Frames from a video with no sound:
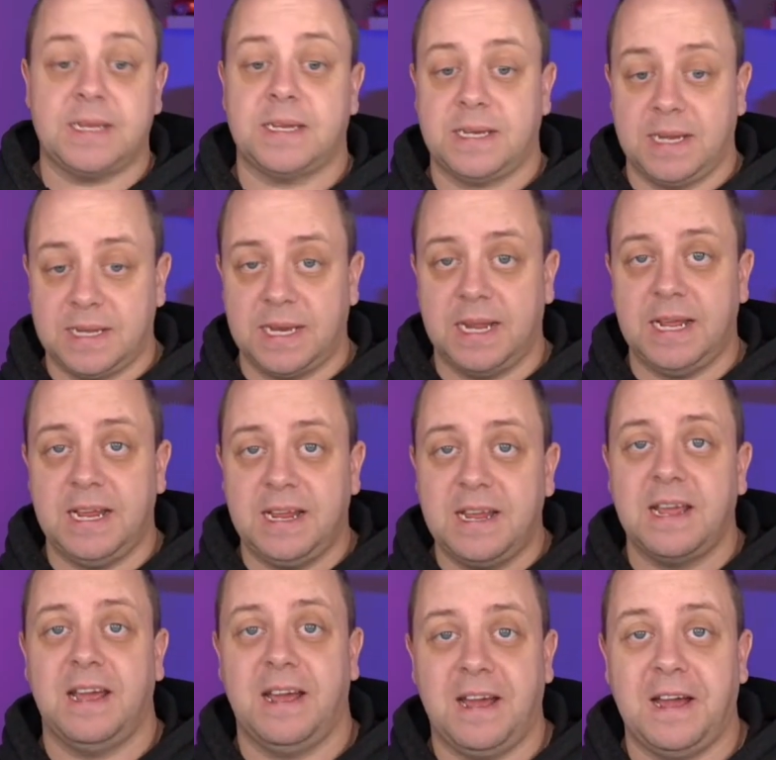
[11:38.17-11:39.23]

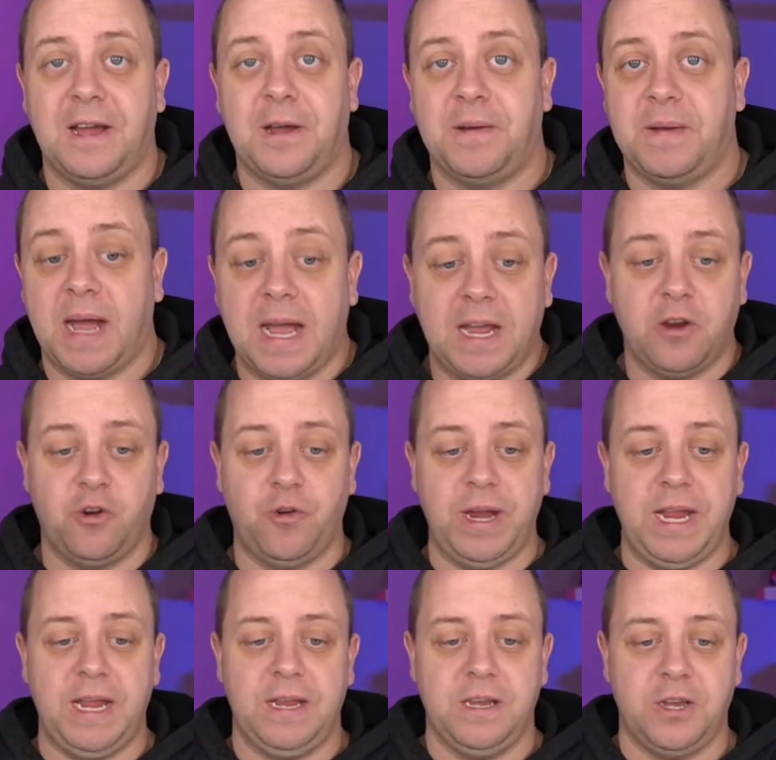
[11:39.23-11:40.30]
Teslink, I
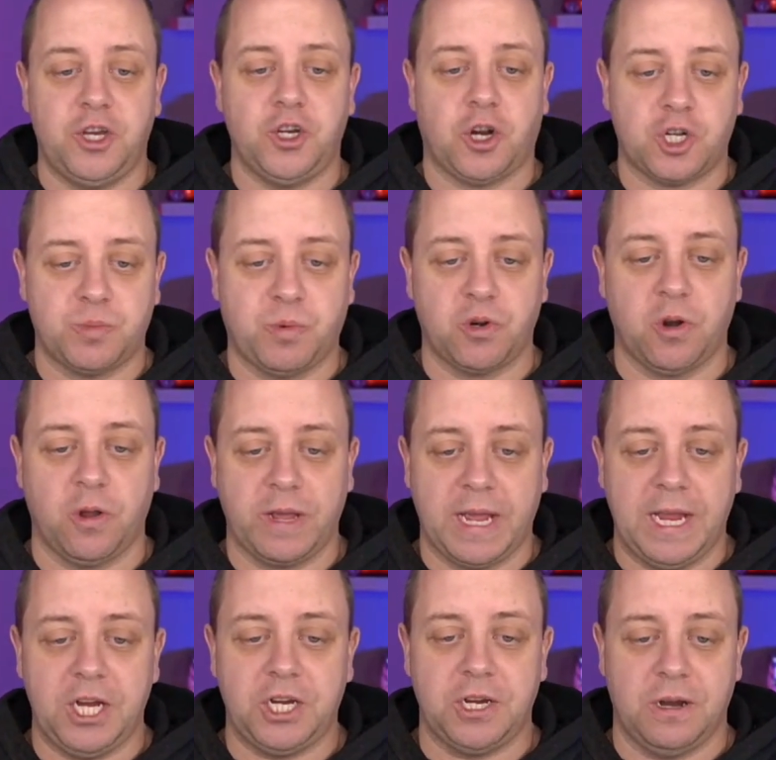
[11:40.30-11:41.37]
agree, the charge port
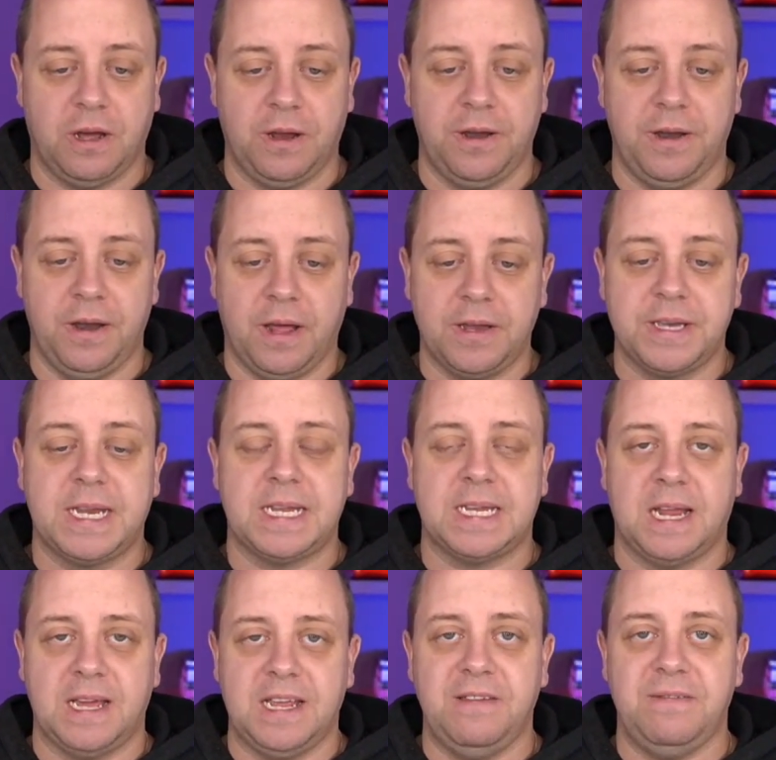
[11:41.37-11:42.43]
location on
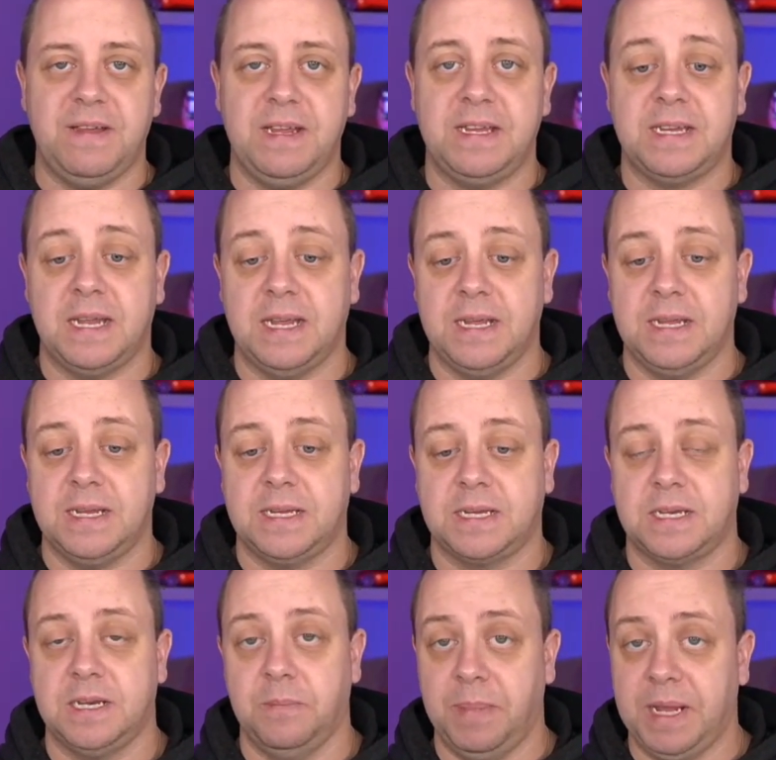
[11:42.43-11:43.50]
non-Tesla EVs is
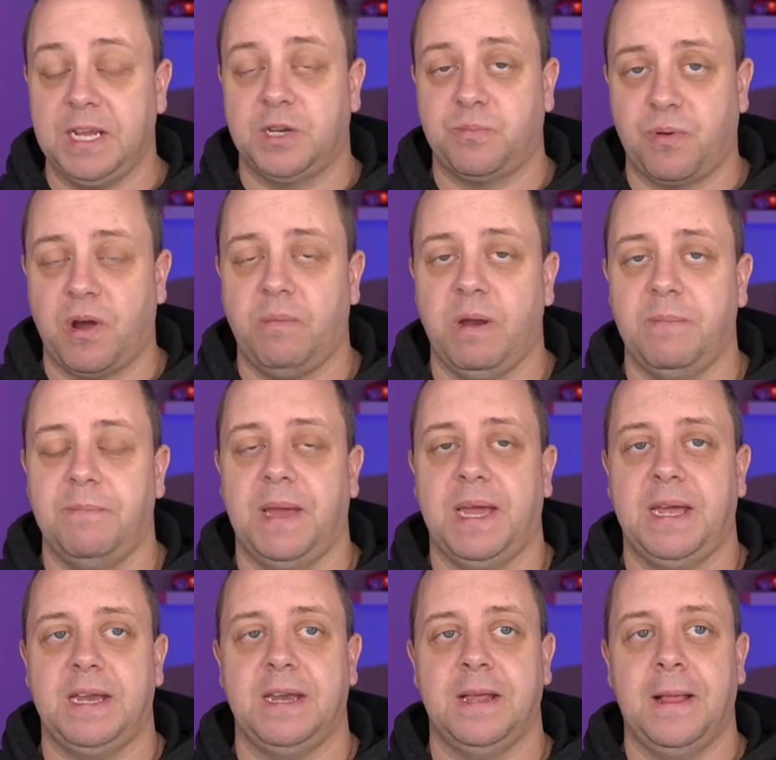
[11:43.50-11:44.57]
the biggest problem.
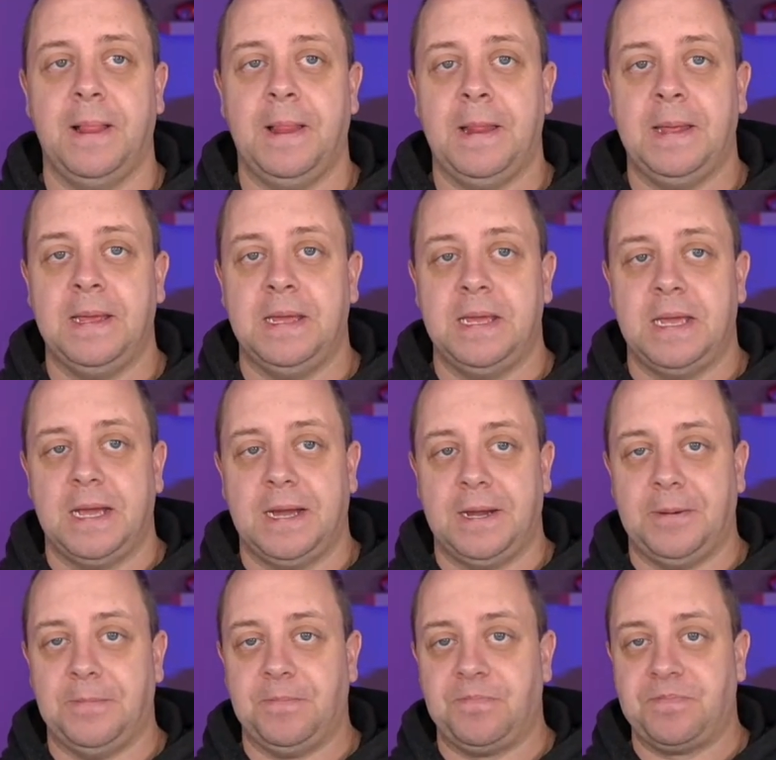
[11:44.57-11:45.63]
And
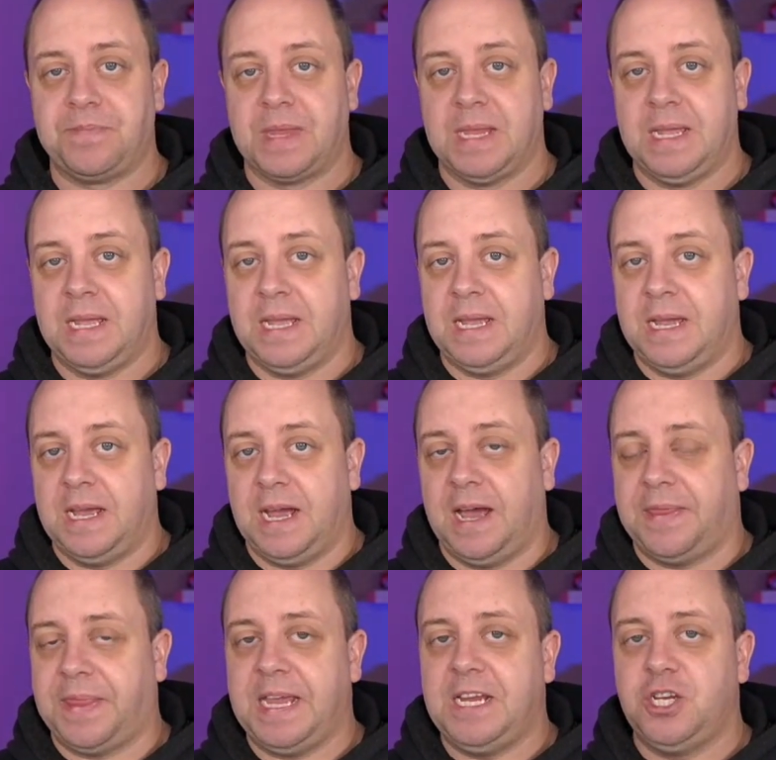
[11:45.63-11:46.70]
I
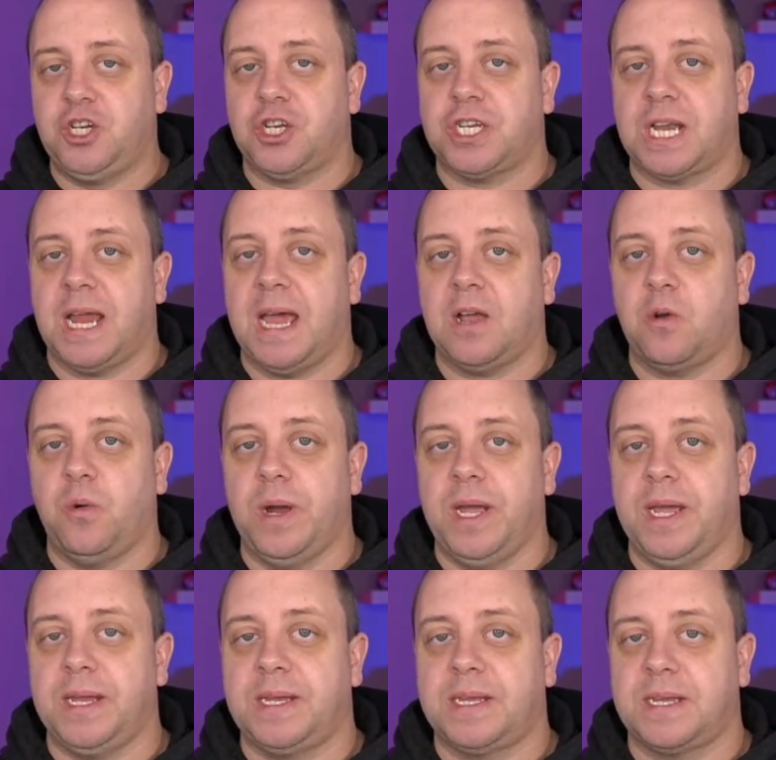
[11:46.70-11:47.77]
think just like
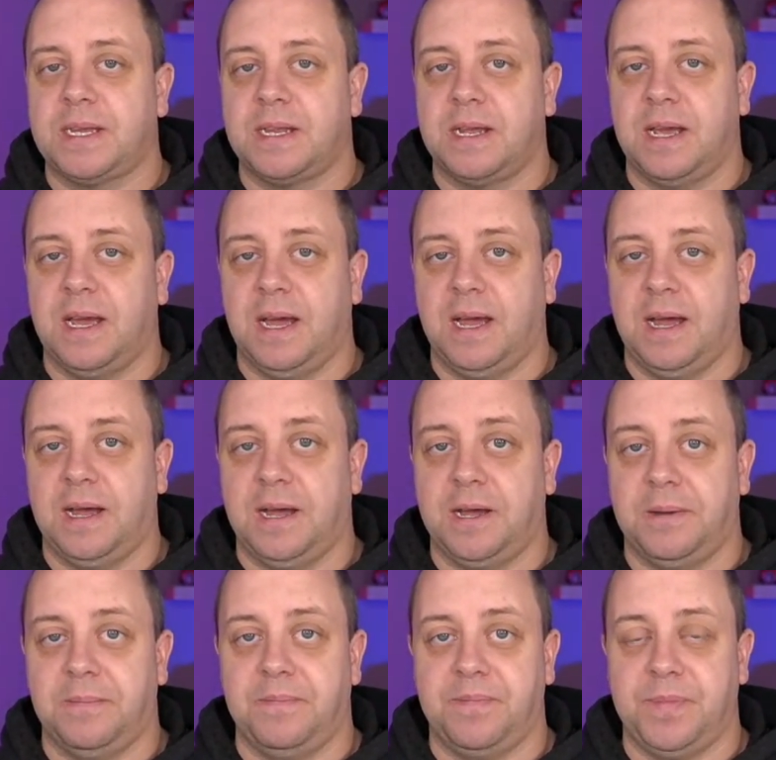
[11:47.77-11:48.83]
with
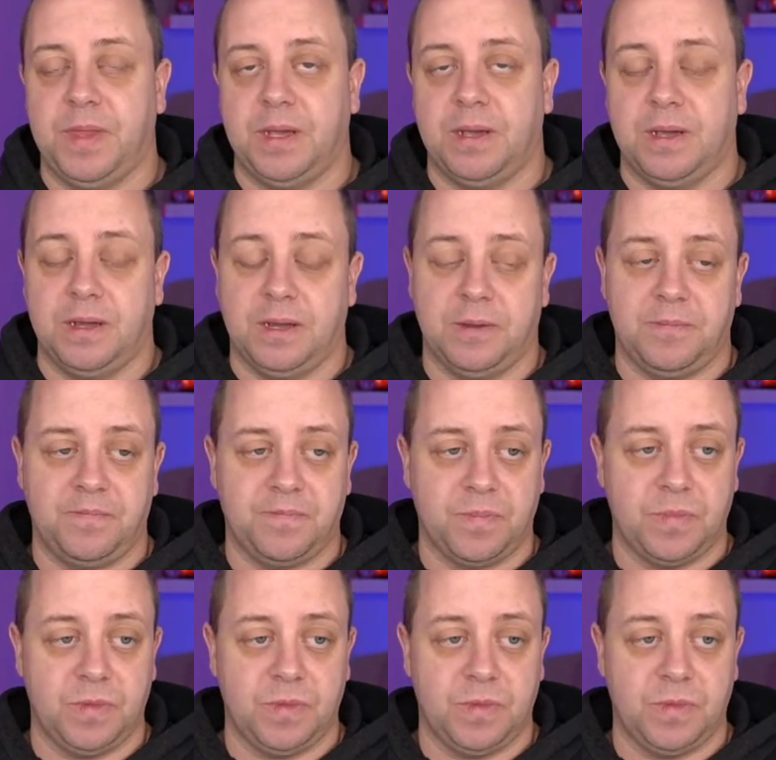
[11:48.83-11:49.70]
the